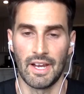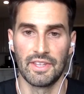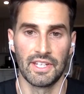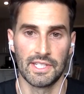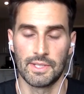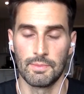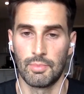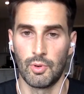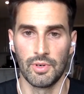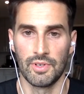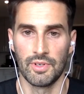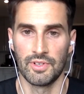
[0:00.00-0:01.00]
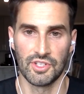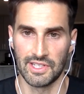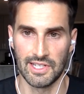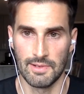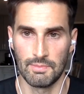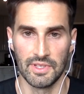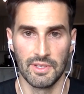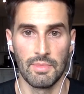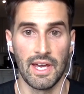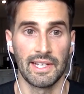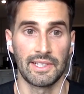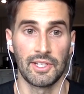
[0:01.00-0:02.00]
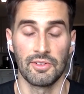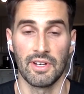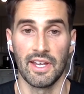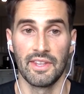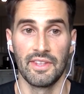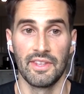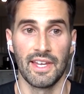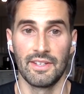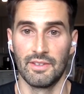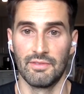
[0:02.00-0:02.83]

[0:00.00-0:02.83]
I think it's important just to keep in the back of your head that the